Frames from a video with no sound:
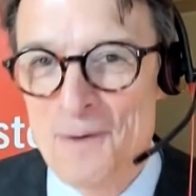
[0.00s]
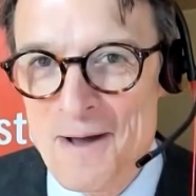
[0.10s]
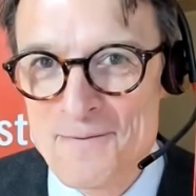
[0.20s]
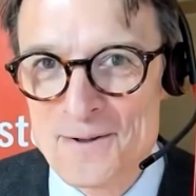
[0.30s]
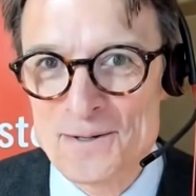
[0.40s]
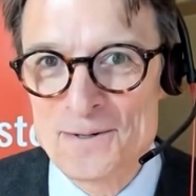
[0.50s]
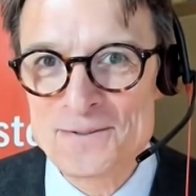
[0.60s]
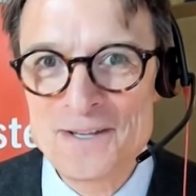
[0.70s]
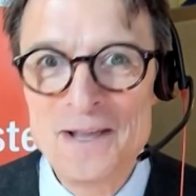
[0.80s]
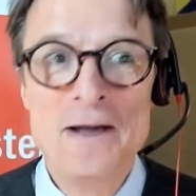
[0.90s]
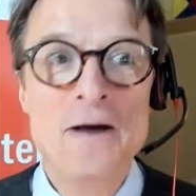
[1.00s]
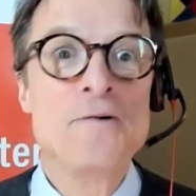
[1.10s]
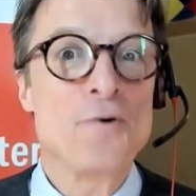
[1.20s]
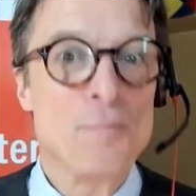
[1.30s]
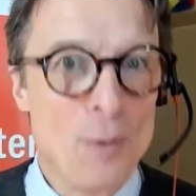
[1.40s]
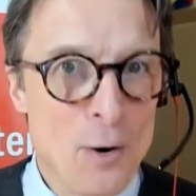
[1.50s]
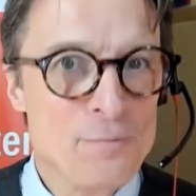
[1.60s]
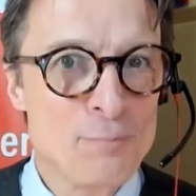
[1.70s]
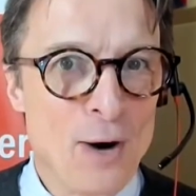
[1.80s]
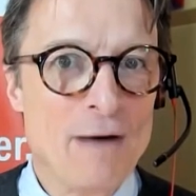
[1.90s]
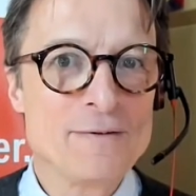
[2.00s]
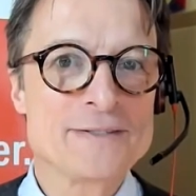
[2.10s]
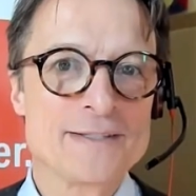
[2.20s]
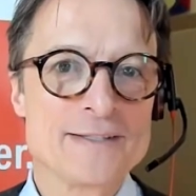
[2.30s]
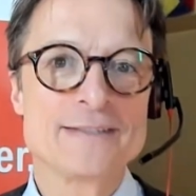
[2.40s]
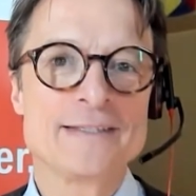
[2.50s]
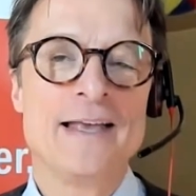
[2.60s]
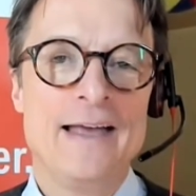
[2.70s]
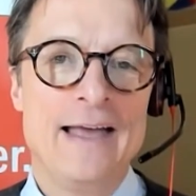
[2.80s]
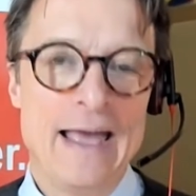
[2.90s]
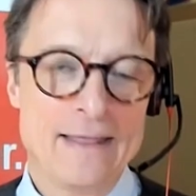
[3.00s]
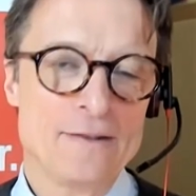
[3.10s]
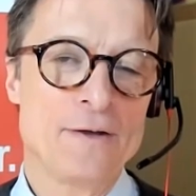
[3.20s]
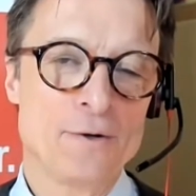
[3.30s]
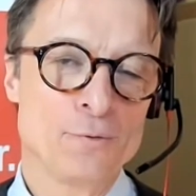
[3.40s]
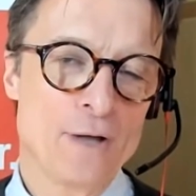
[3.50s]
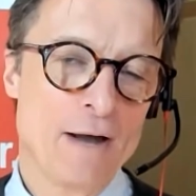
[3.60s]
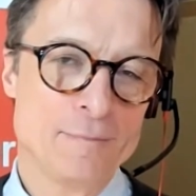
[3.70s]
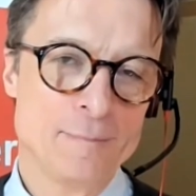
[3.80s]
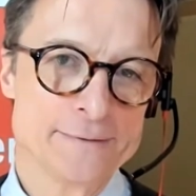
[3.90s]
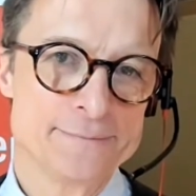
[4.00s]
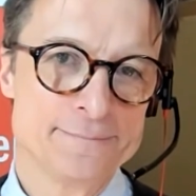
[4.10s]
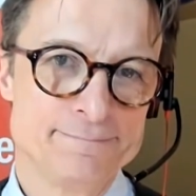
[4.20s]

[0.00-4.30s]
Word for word: of revenues for both provinces and the federal government.